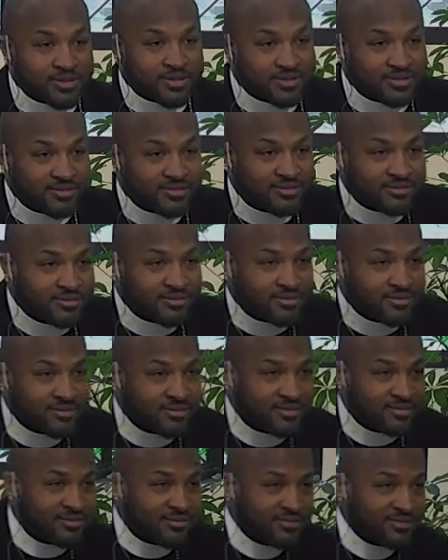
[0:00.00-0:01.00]

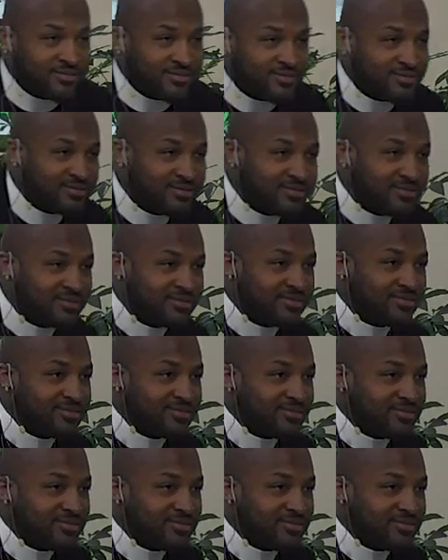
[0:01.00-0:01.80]
Nothing is said.